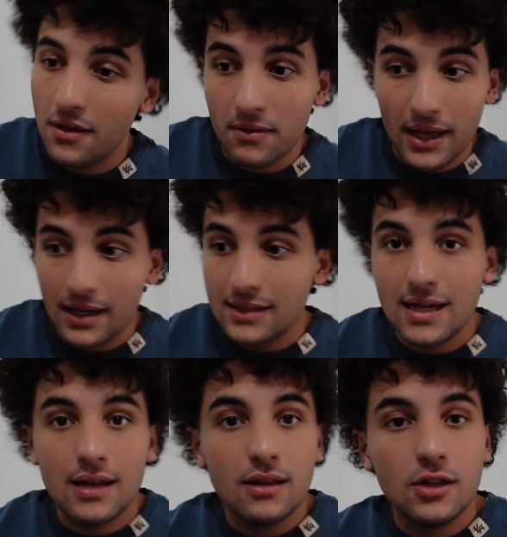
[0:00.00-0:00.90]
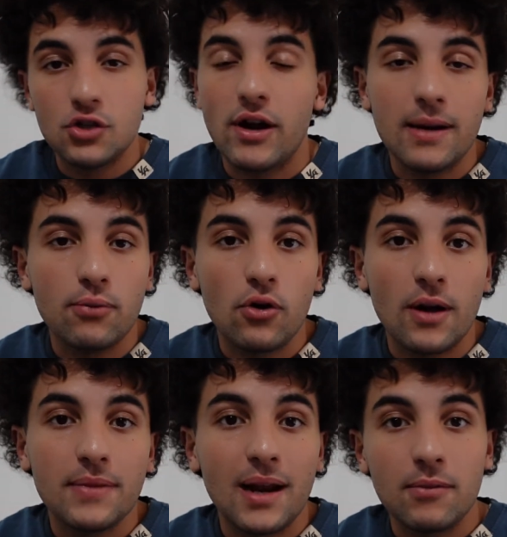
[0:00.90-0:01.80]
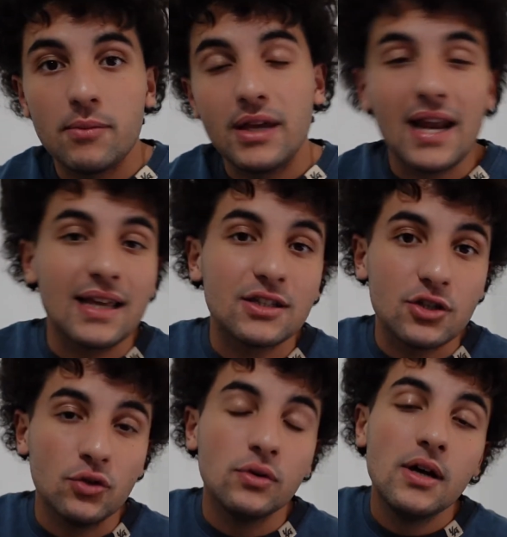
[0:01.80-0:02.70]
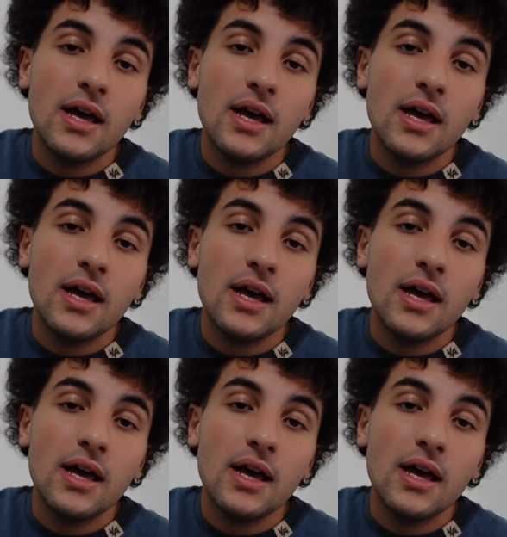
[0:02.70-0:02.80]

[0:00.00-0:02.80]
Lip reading: like I said, the training program that I'm going to be getting into